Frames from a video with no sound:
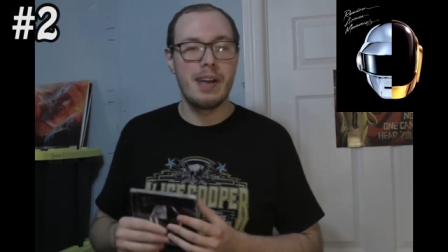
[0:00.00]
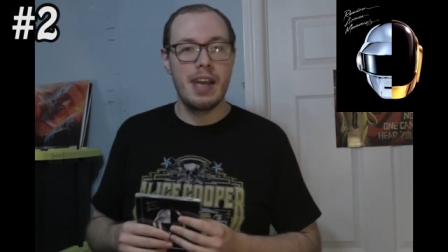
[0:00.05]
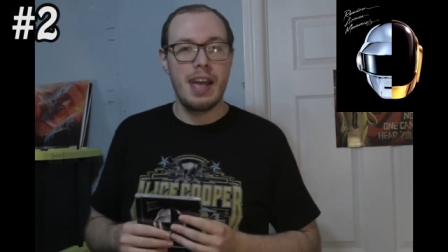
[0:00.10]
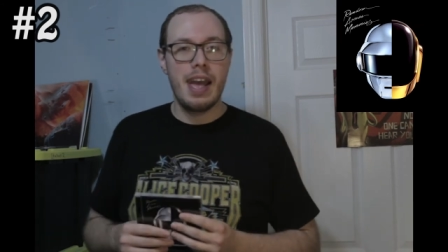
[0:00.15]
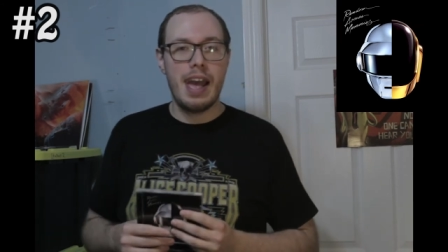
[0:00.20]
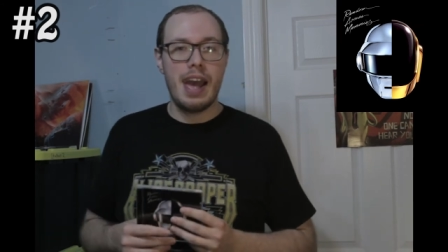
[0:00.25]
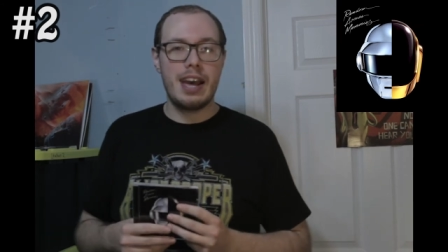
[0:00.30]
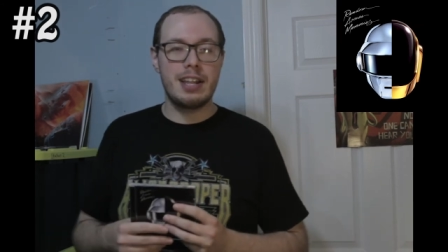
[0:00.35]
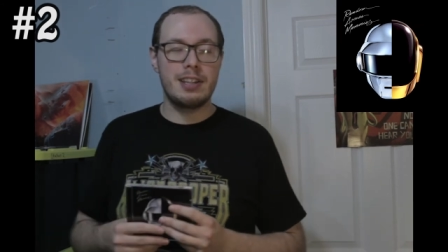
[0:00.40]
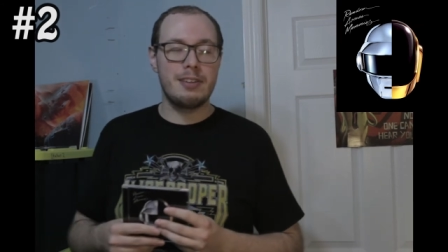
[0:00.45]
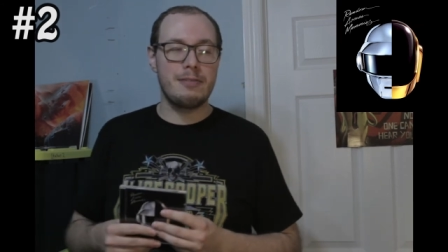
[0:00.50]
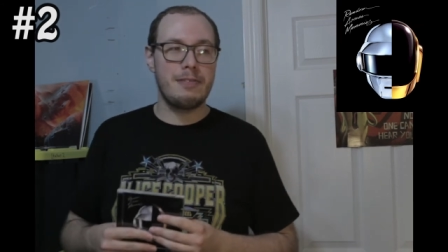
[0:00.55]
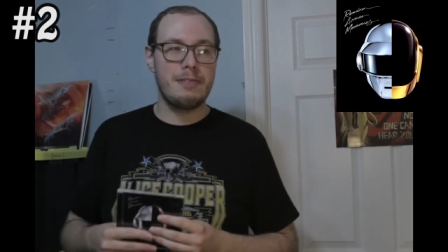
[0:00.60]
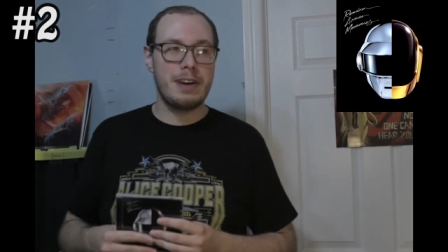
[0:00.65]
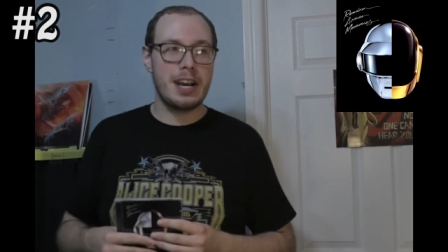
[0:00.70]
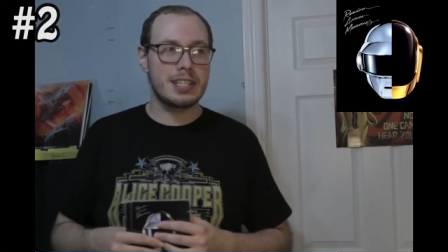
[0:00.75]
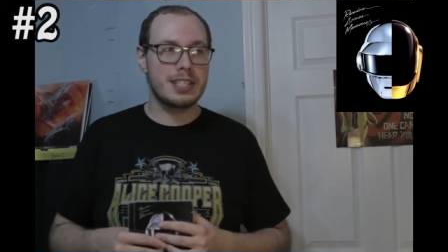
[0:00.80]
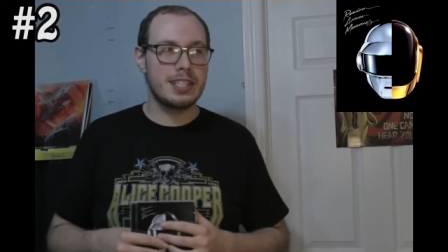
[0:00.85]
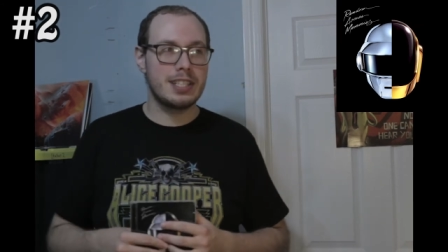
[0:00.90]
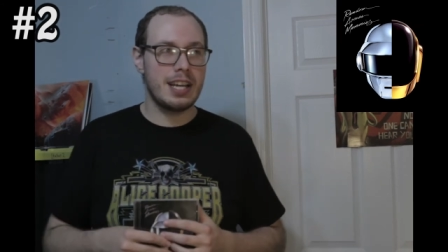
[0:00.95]
and the
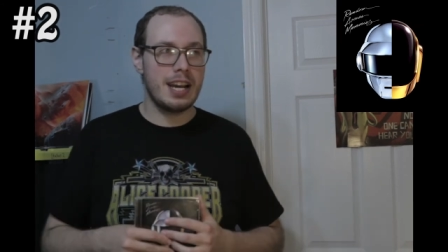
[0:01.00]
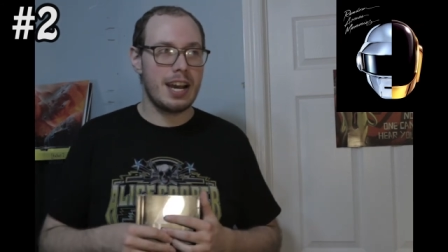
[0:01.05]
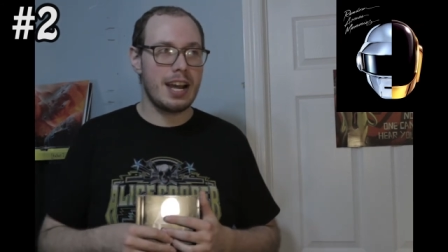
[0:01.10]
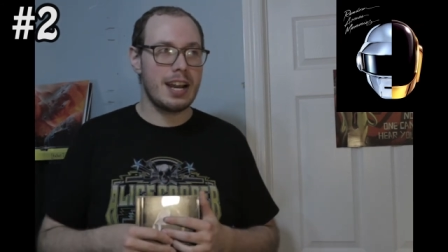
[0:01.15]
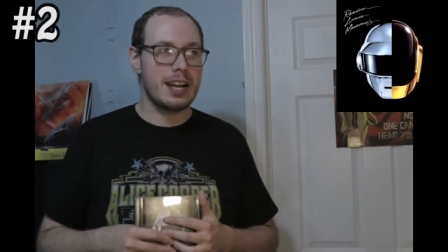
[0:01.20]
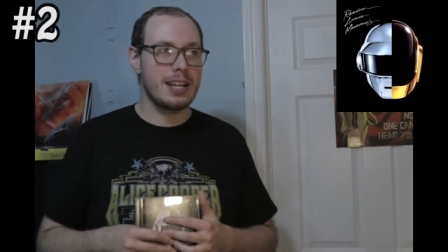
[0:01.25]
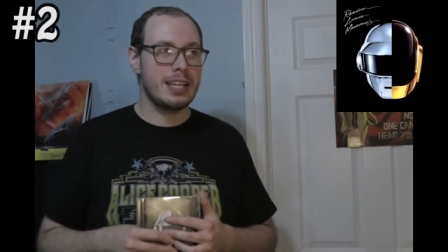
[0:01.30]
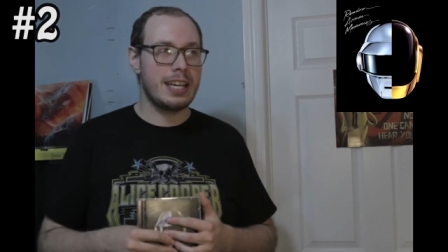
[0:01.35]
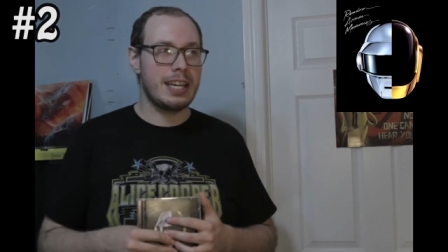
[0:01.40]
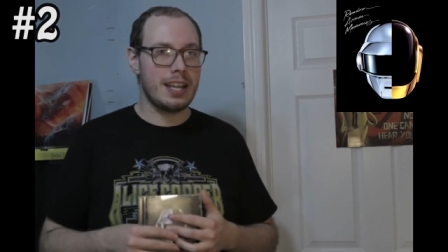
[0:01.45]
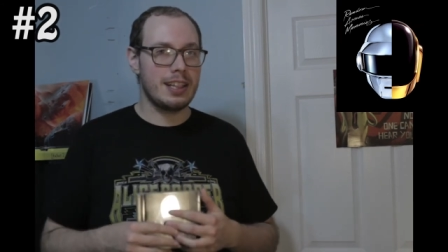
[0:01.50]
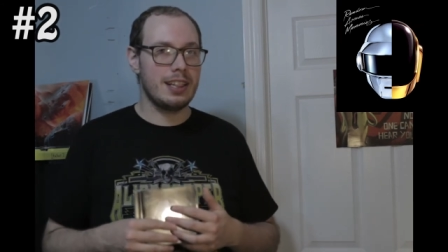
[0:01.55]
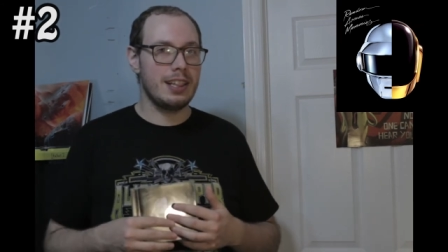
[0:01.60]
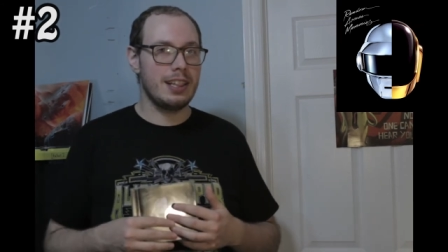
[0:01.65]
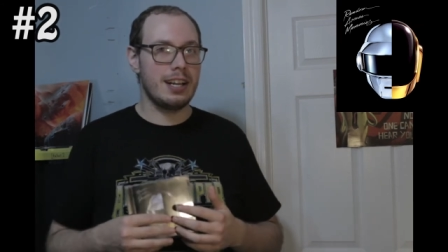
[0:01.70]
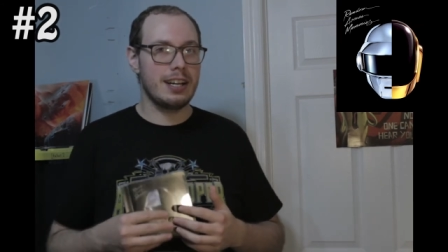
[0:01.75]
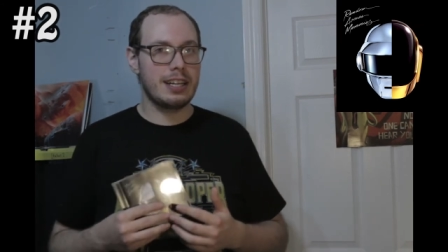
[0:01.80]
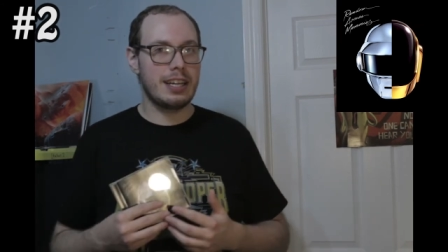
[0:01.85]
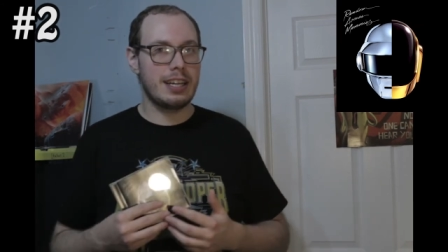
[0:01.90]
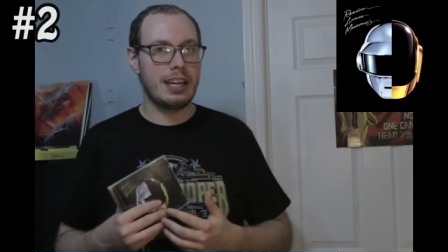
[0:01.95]
fact that Get
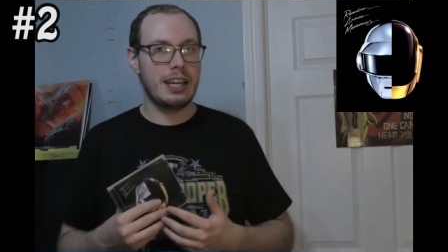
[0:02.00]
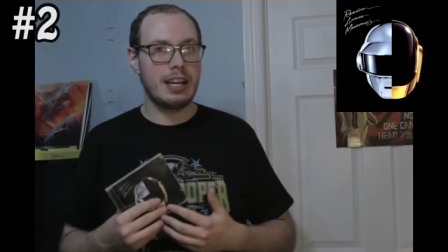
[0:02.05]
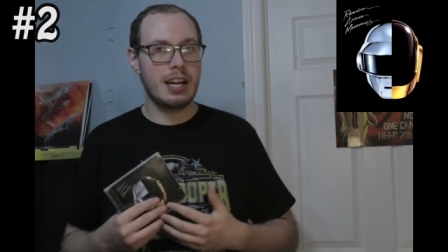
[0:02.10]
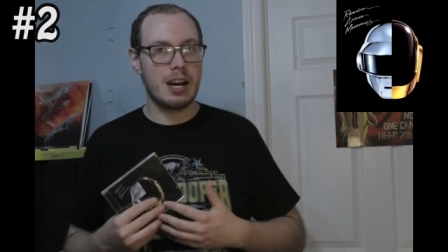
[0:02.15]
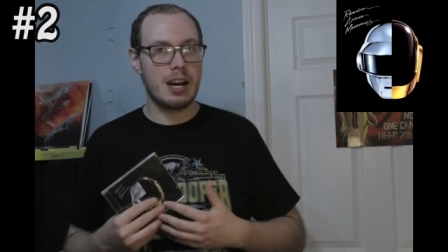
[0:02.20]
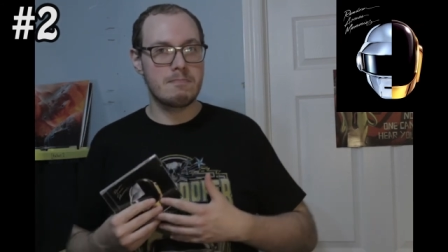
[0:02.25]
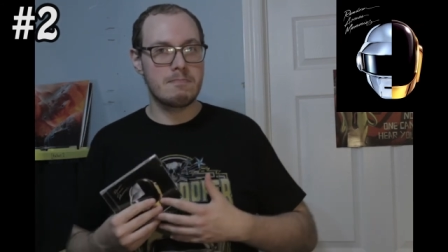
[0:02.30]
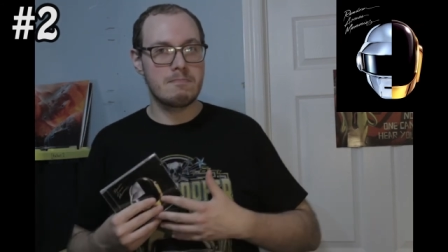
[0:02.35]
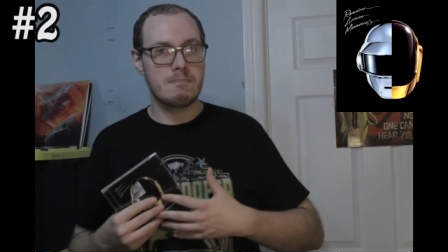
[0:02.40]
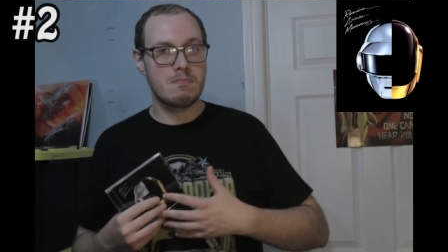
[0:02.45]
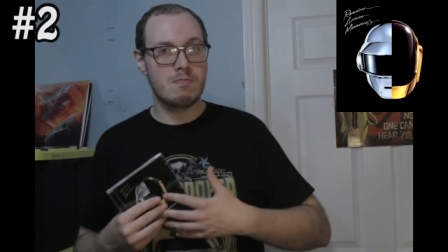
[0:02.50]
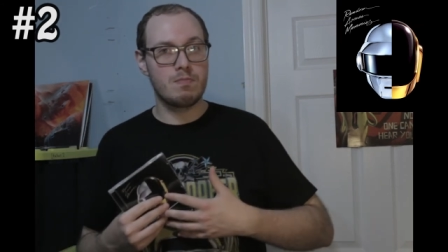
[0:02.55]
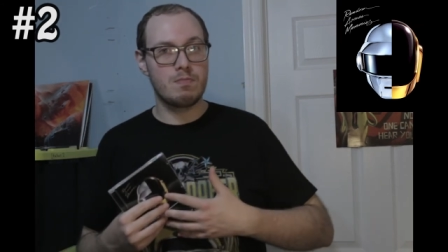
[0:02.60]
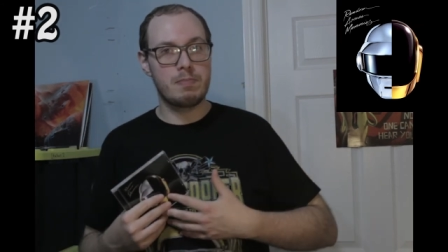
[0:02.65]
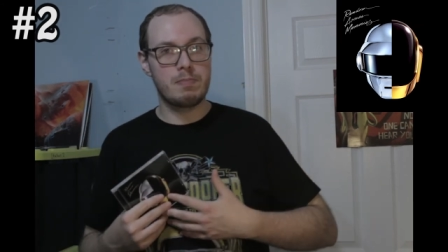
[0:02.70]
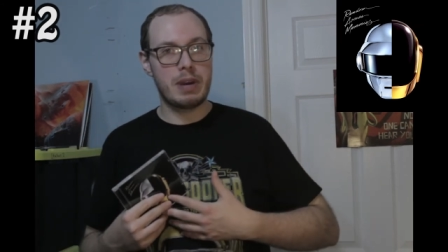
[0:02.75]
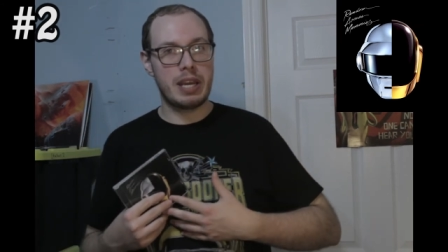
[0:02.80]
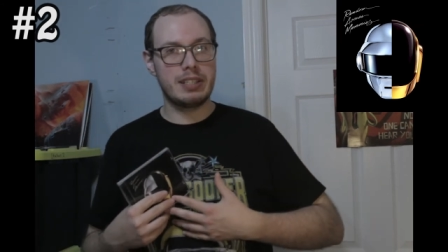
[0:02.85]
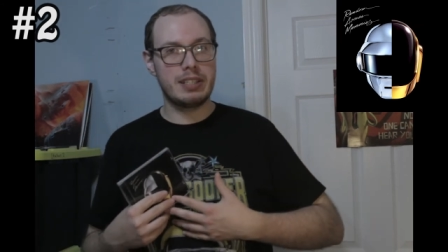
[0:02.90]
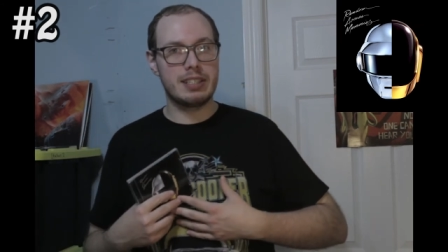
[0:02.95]
Lucky got
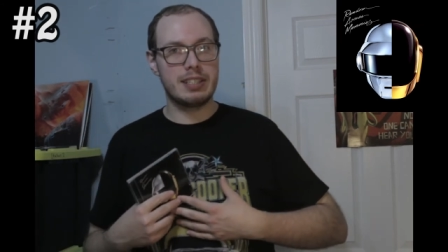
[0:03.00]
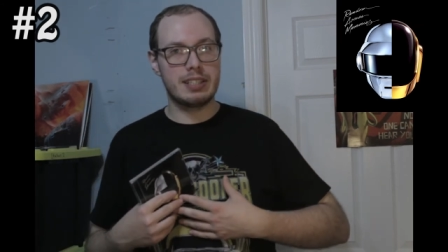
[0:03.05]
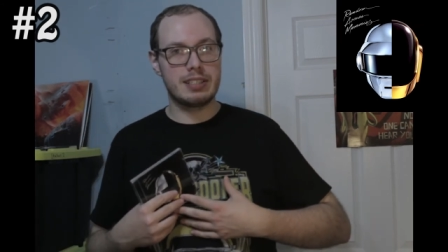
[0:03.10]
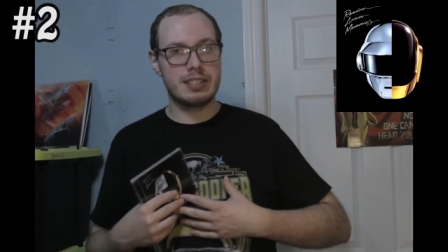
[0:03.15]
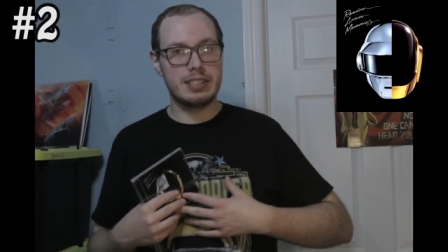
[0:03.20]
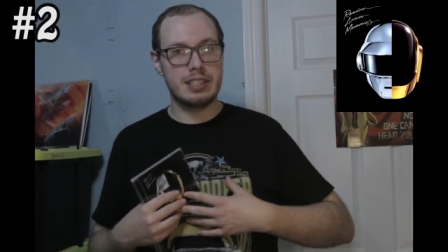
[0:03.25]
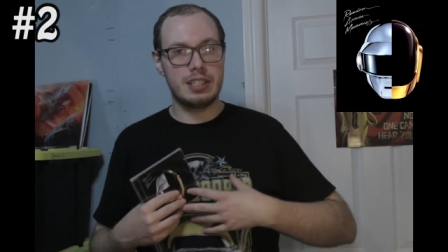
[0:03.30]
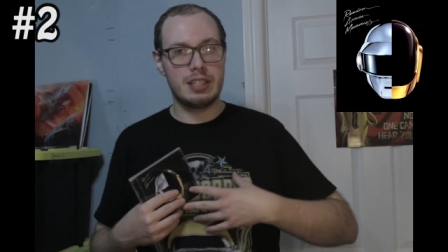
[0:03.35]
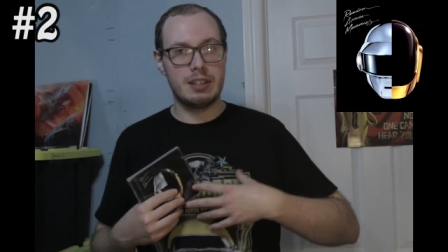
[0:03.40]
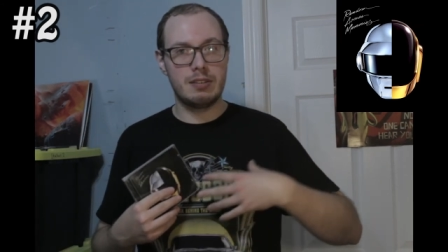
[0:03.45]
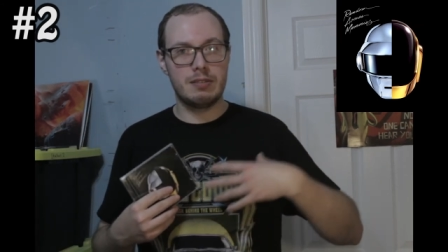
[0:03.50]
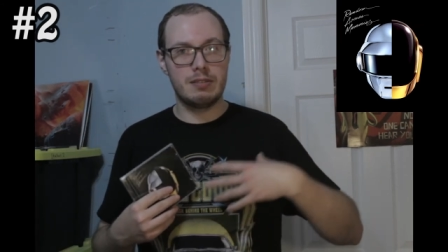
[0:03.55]
basically